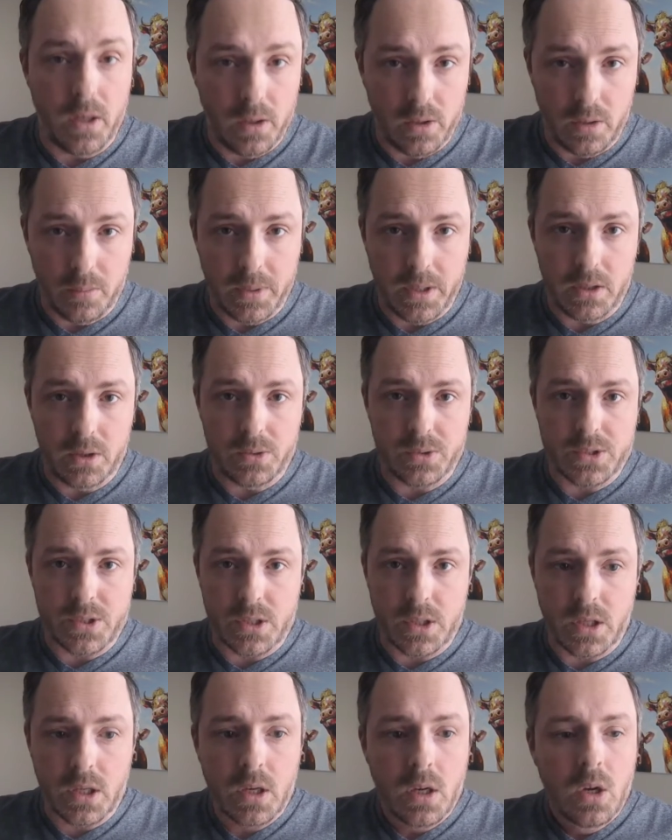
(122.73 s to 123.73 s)
a little bit
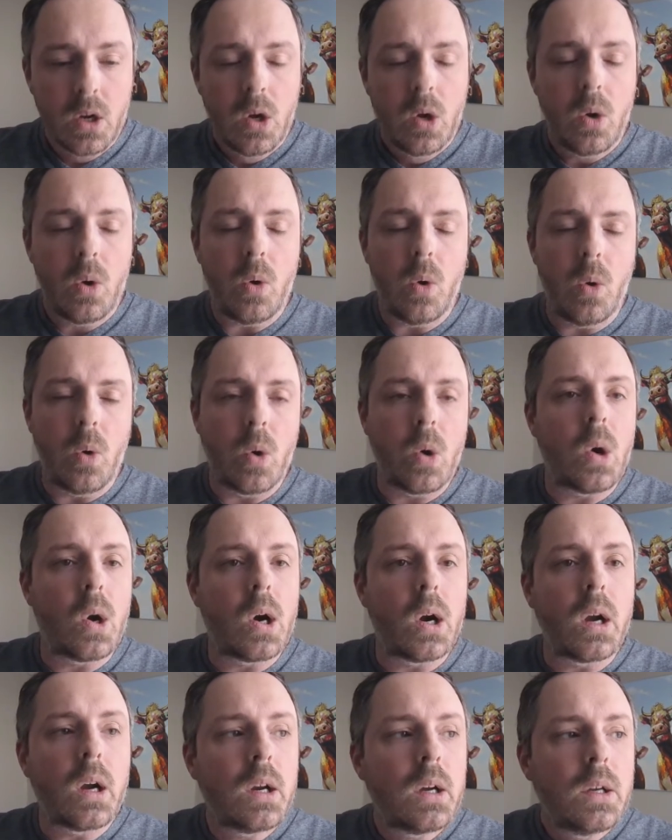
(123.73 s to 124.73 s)
looser,
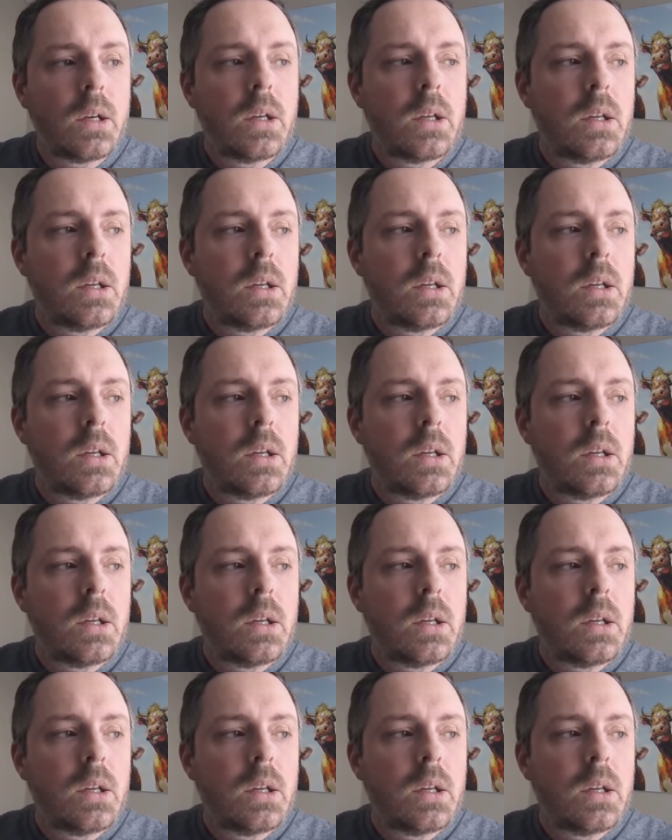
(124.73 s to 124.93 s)
or